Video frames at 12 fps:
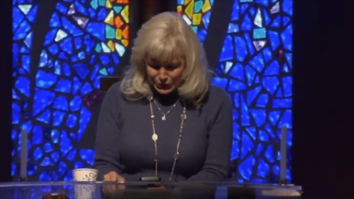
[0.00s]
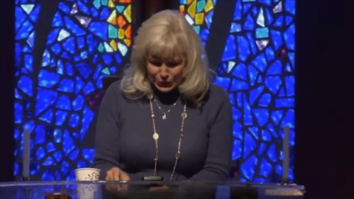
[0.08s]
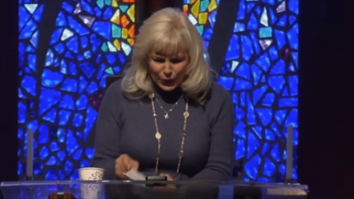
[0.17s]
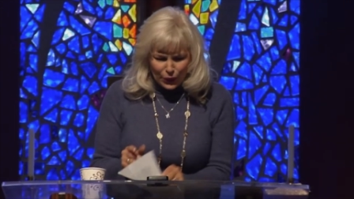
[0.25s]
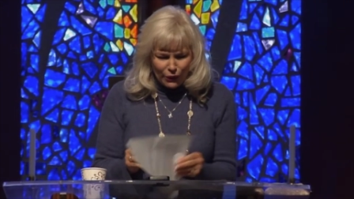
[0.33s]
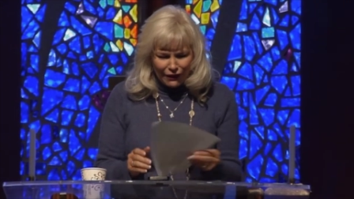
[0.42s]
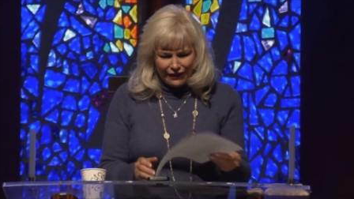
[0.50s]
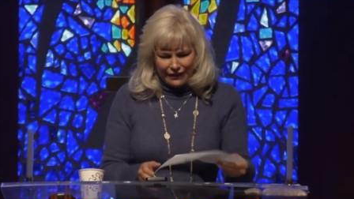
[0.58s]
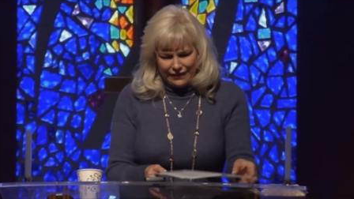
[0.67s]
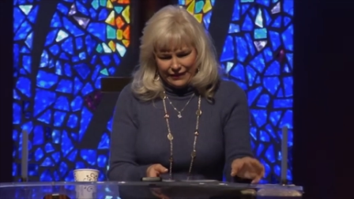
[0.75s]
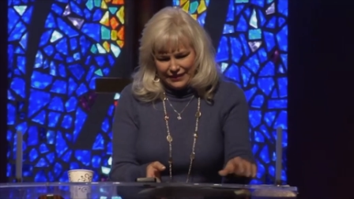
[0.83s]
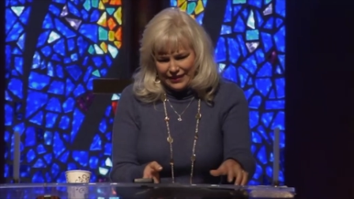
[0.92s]
Lord.
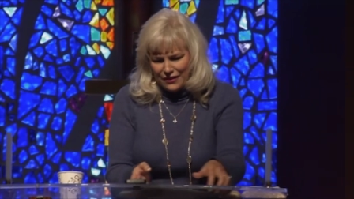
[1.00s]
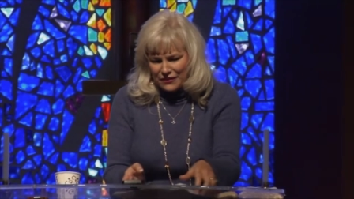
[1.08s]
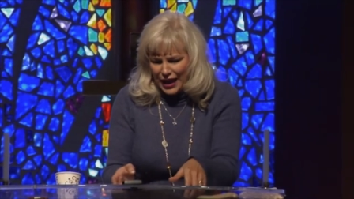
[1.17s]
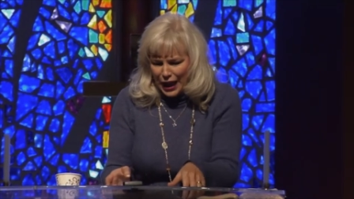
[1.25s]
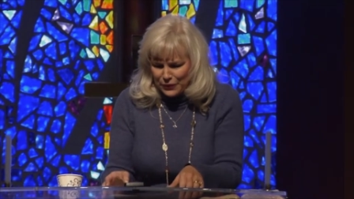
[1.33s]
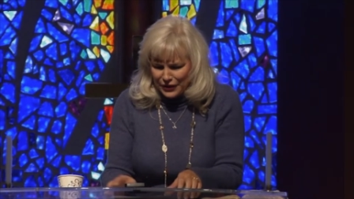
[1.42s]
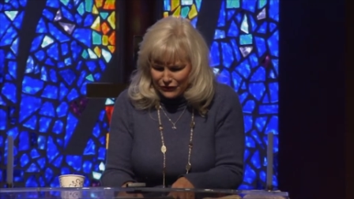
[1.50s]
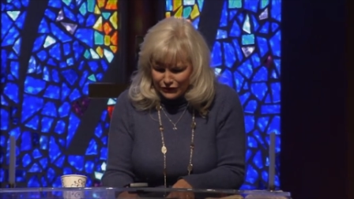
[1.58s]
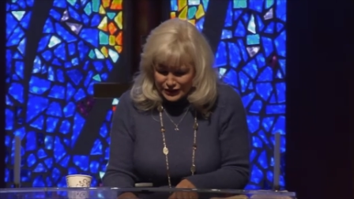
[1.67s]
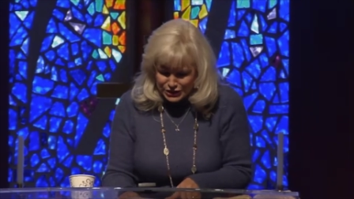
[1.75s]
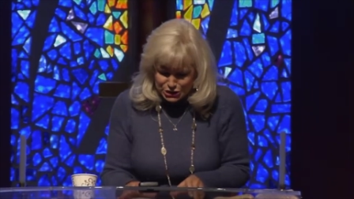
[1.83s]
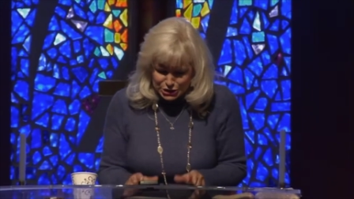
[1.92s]
Okay, we're going to
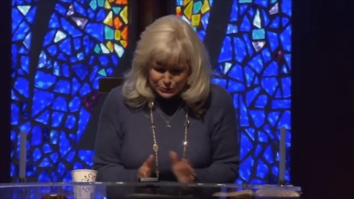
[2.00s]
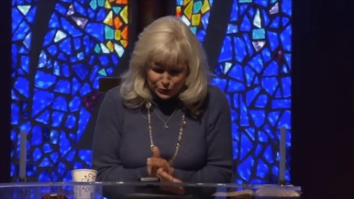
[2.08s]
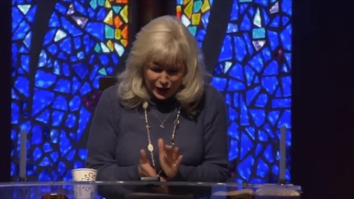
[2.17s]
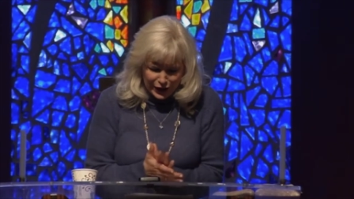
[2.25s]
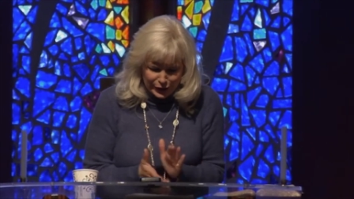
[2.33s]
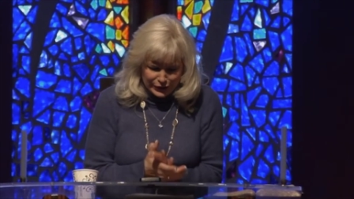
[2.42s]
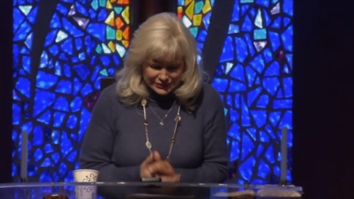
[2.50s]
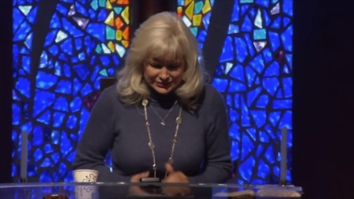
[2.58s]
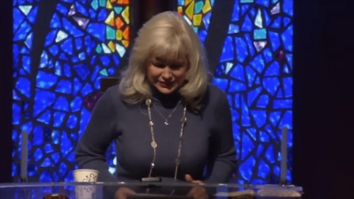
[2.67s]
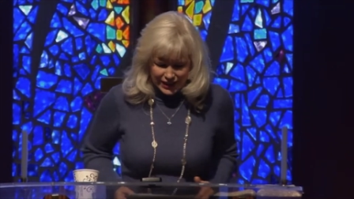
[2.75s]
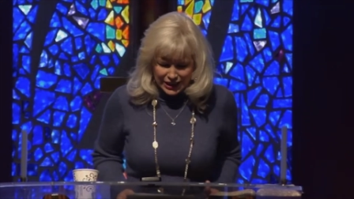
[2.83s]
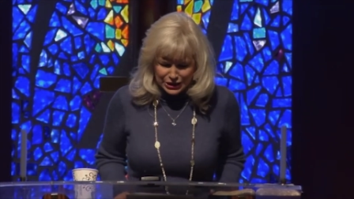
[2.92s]
finish this prayer.
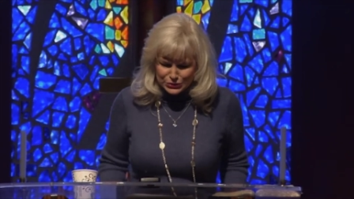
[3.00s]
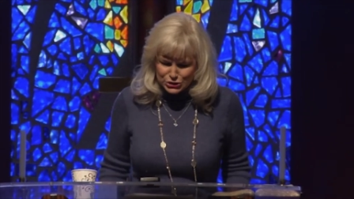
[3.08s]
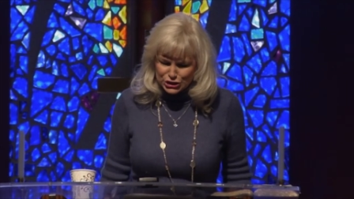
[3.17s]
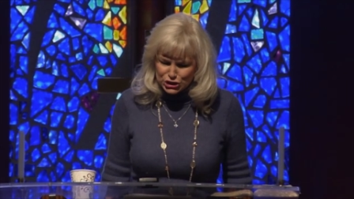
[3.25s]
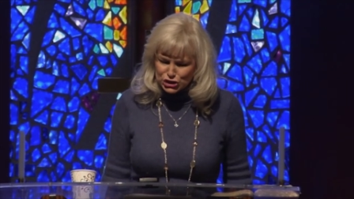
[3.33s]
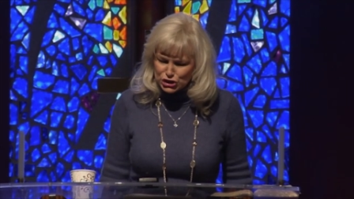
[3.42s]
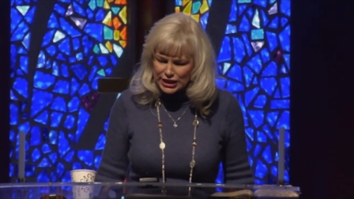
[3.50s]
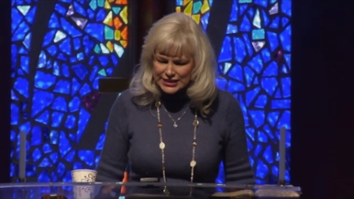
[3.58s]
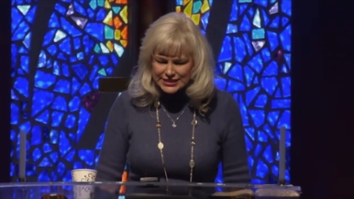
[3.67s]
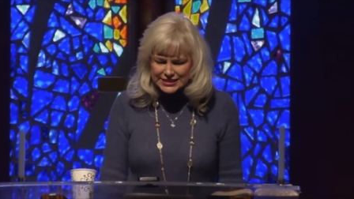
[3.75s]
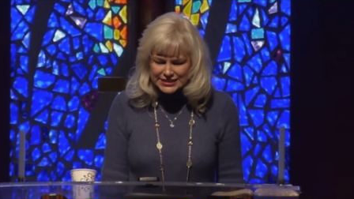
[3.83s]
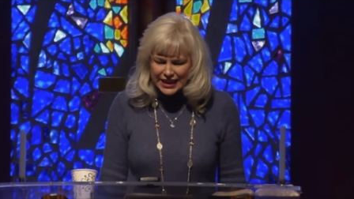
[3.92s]
Thank you, Jesus.
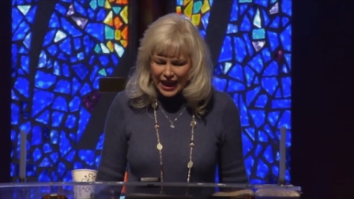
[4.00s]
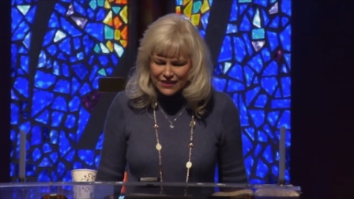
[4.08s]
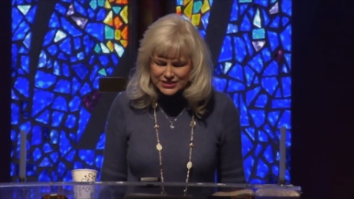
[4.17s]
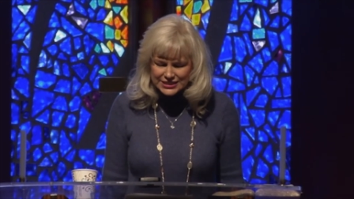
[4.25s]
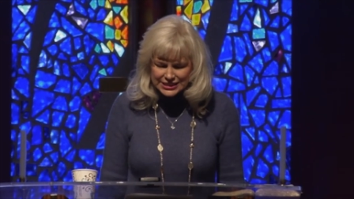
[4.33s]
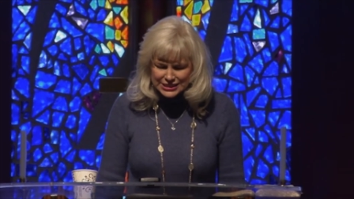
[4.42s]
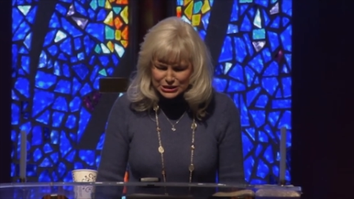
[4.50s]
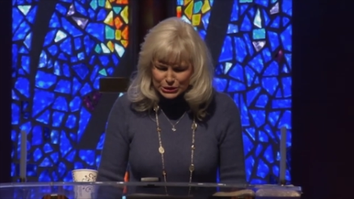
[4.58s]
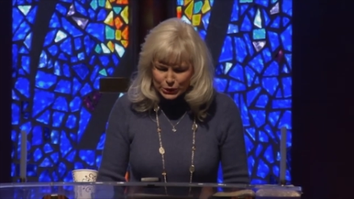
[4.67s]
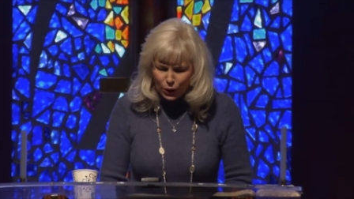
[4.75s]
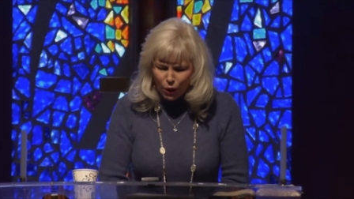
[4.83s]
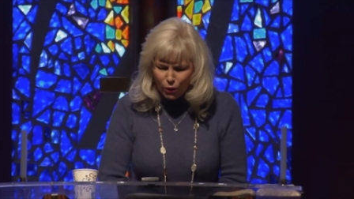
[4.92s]
Jesus gave us his
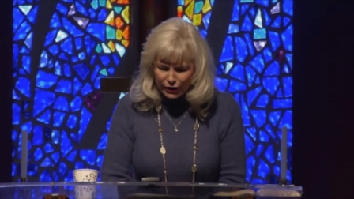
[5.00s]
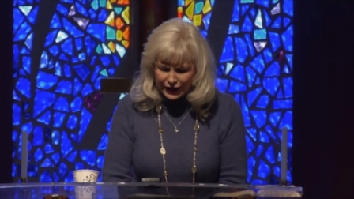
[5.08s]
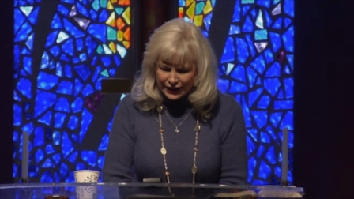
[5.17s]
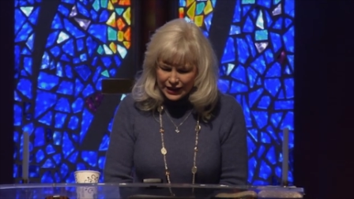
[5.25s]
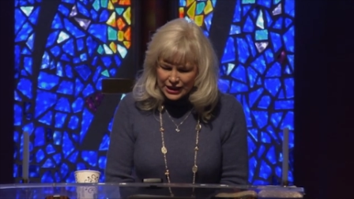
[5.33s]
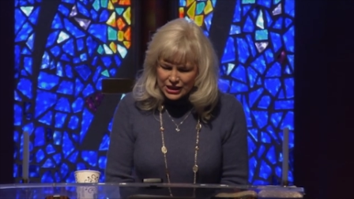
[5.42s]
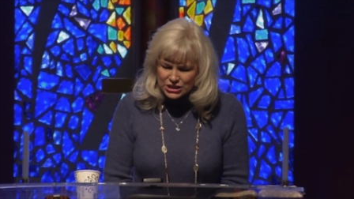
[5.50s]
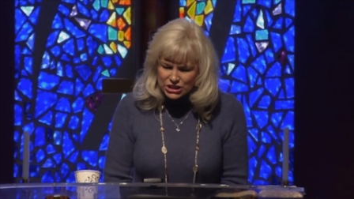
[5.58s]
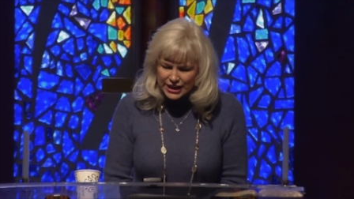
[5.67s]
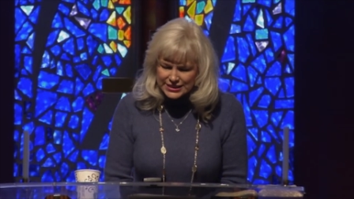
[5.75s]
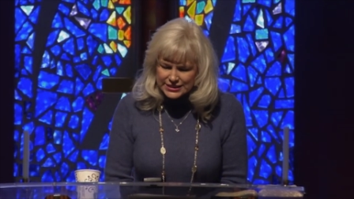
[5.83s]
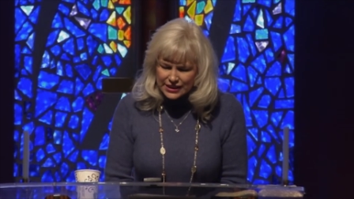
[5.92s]
glory.
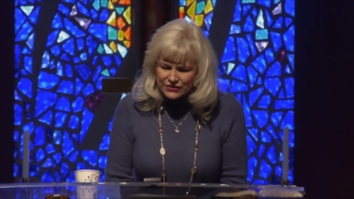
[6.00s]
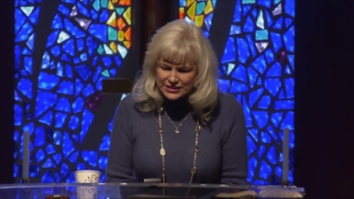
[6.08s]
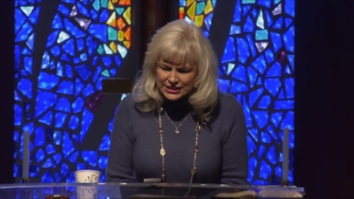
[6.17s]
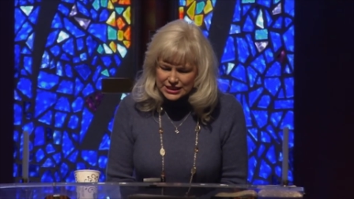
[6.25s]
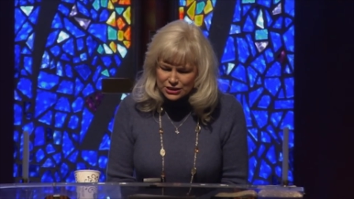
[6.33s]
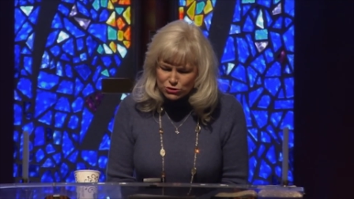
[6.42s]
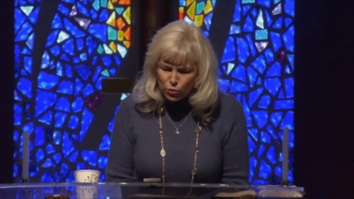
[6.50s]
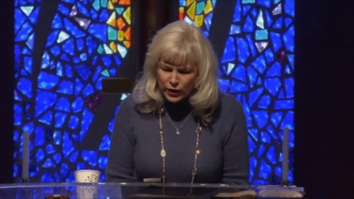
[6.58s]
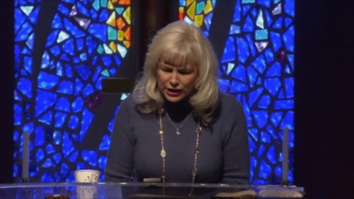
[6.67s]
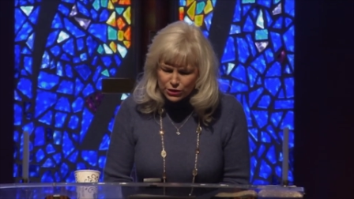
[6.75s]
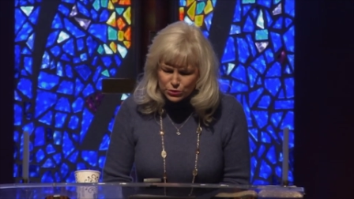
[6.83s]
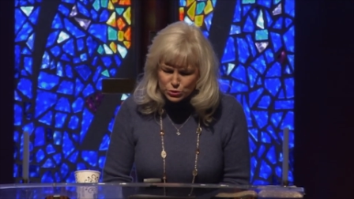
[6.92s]
John seventeen,
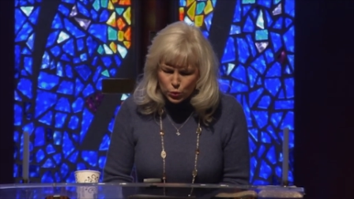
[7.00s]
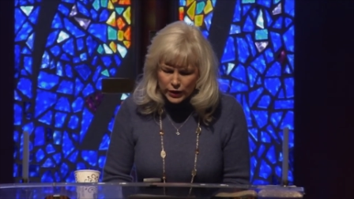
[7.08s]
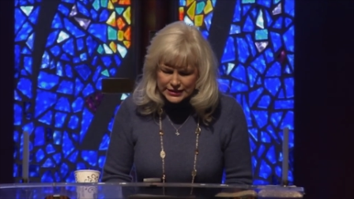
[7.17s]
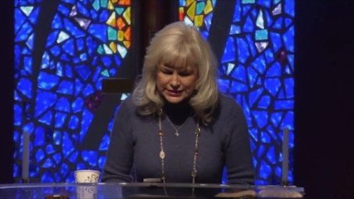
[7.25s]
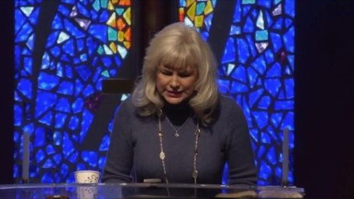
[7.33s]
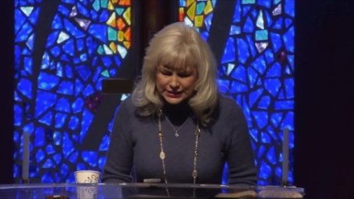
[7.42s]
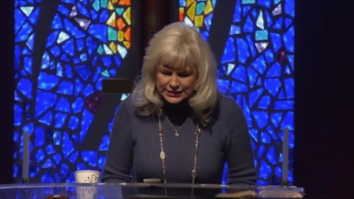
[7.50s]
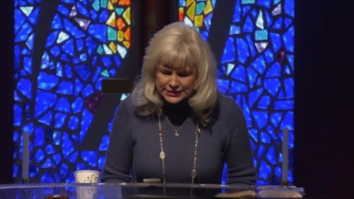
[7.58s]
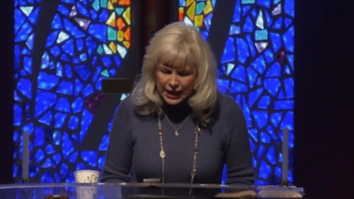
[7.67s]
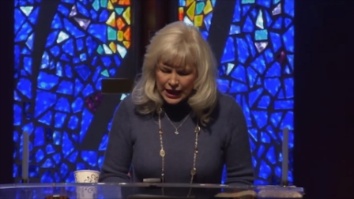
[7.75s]
twenty through twenty-six.